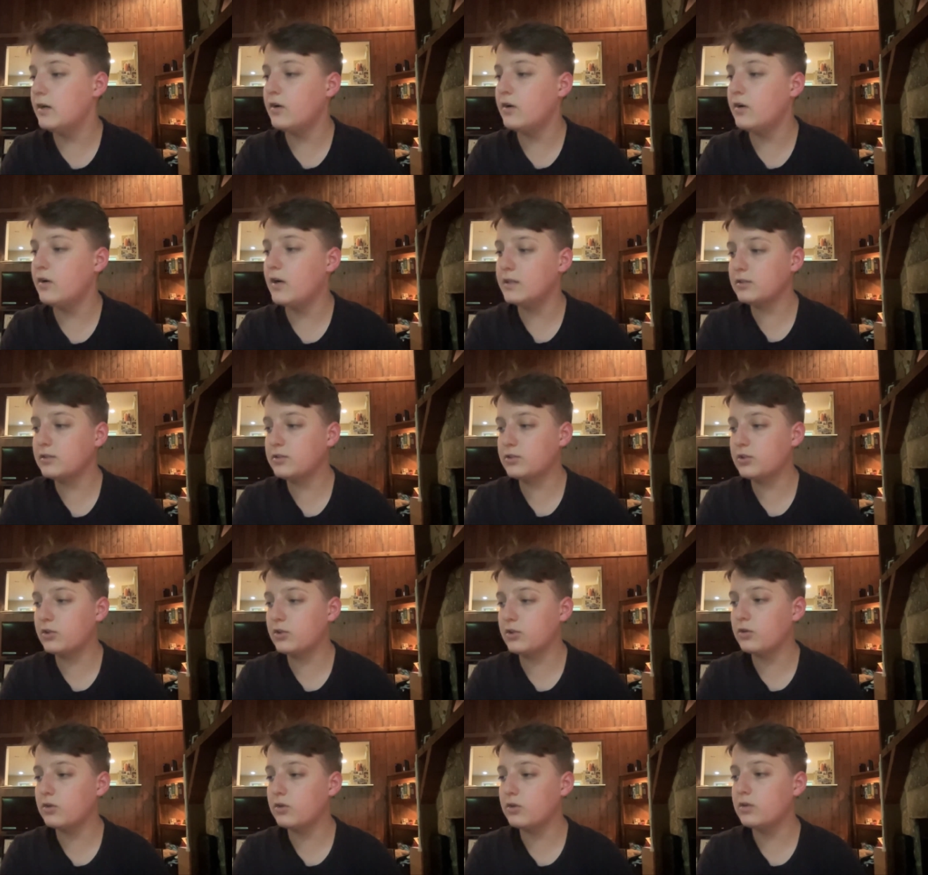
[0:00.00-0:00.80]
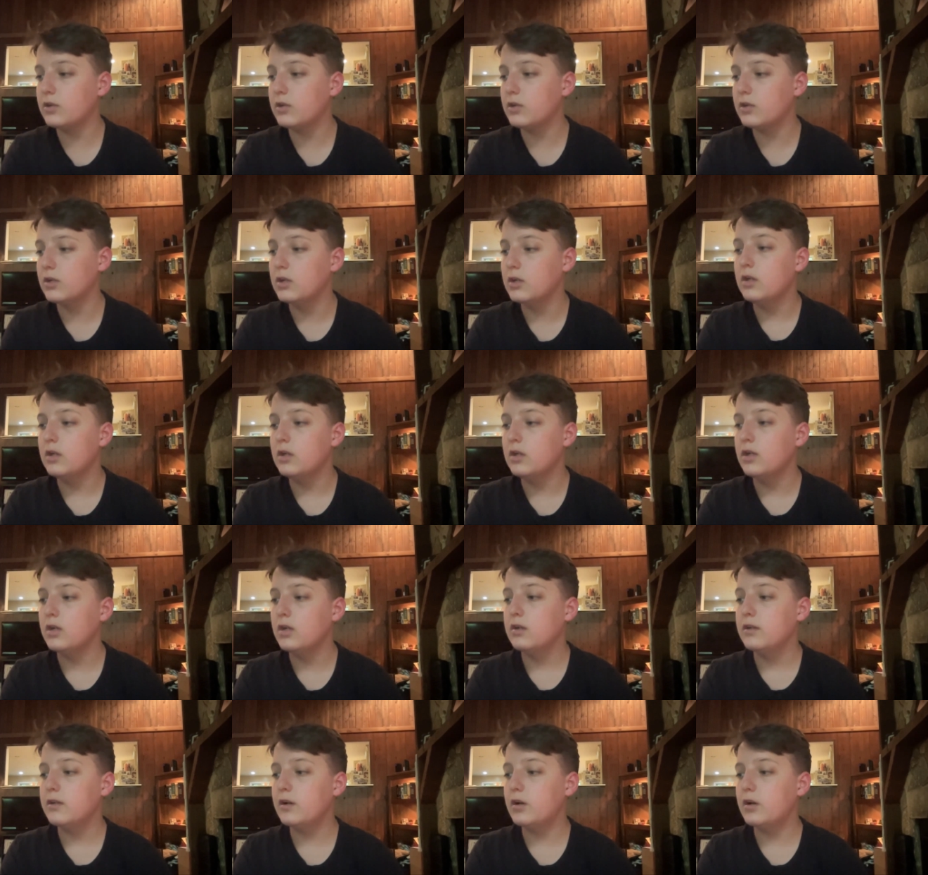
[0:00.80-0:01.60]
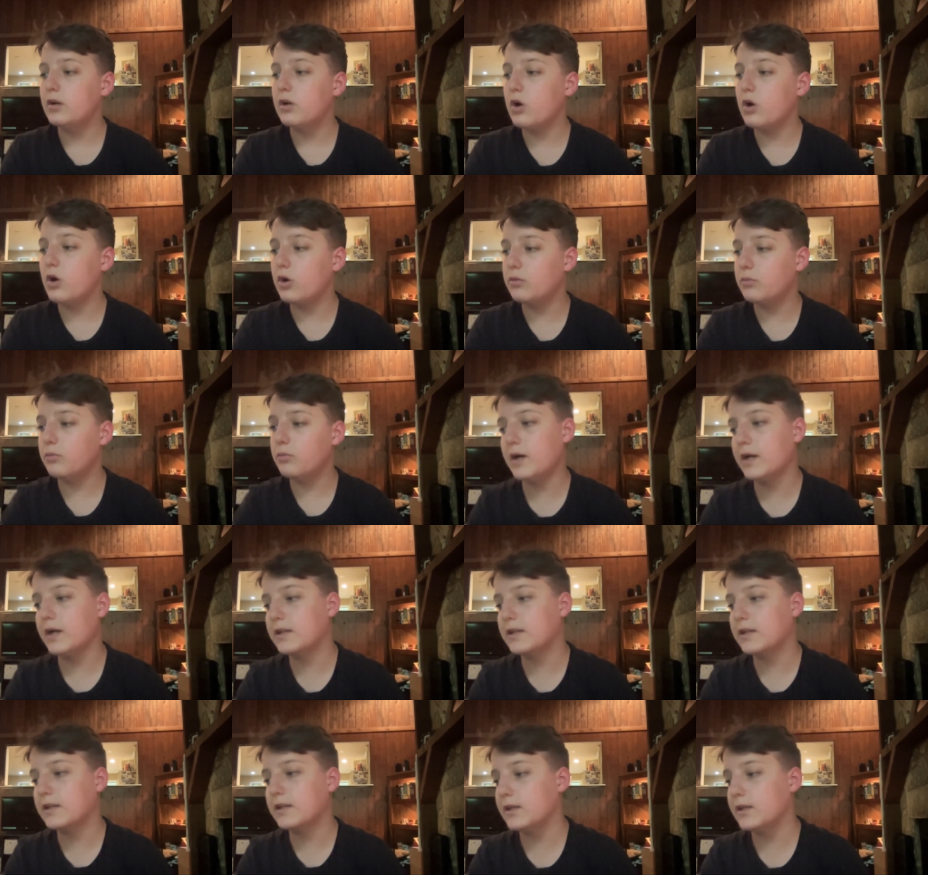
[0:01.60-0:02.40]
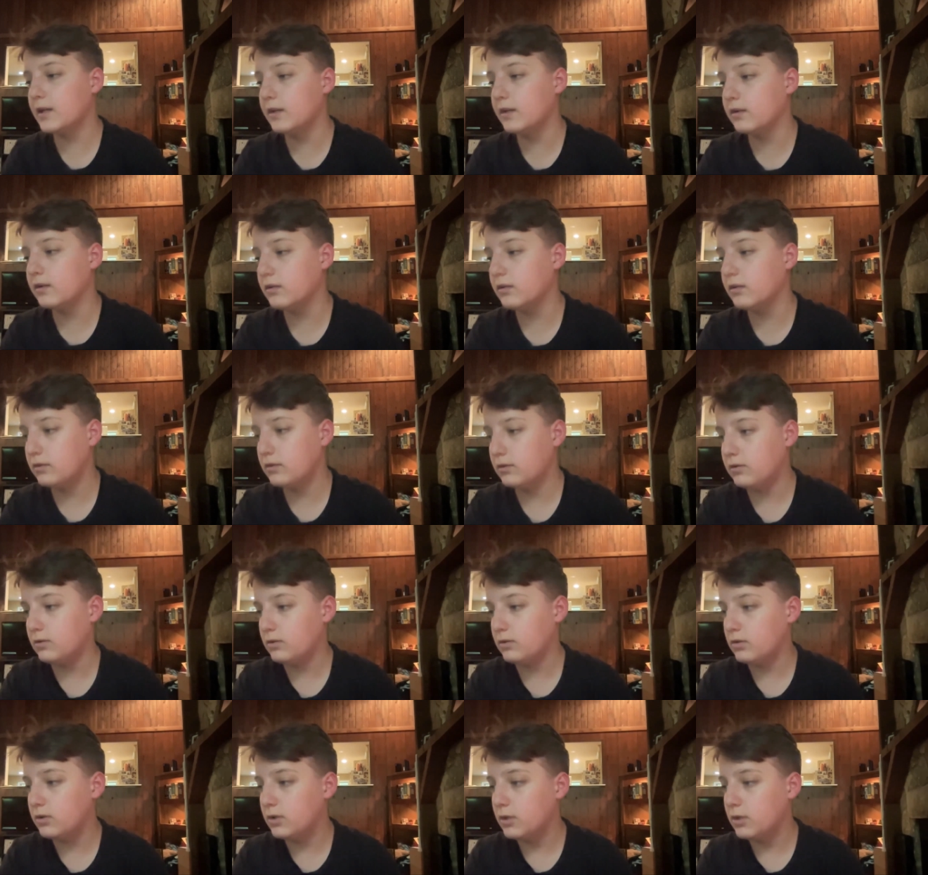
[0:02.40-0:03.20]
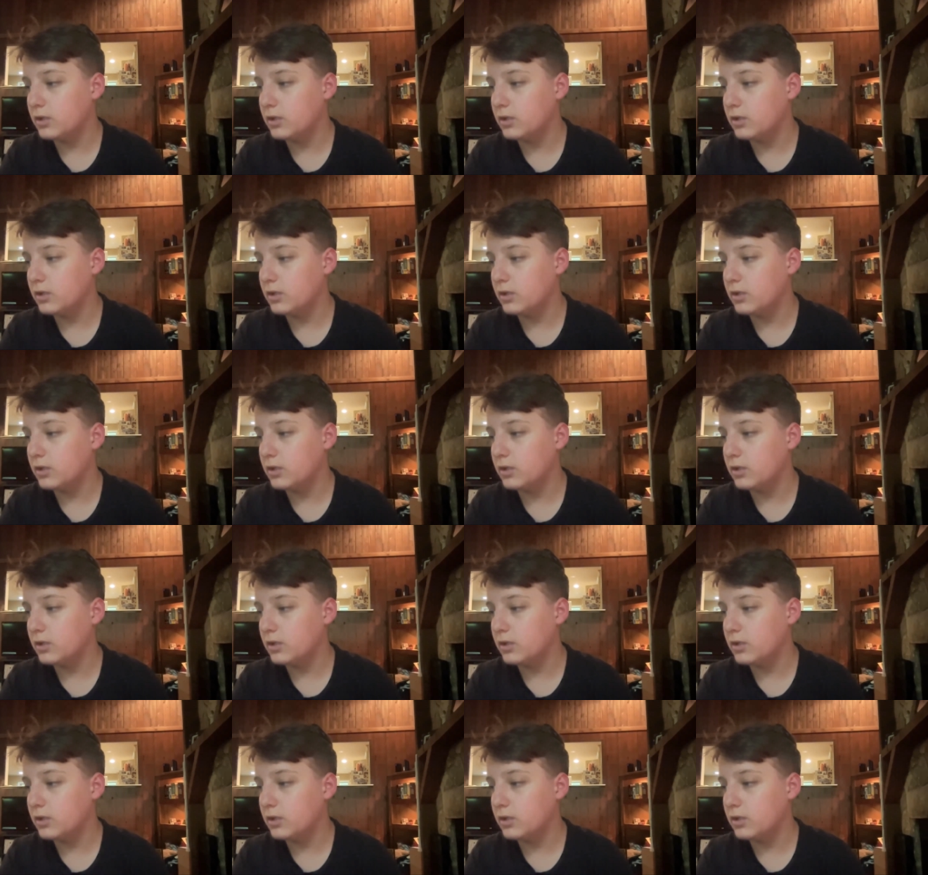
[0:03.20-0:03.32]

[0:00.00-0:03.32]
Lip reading: and that thou hast turned their heart back again."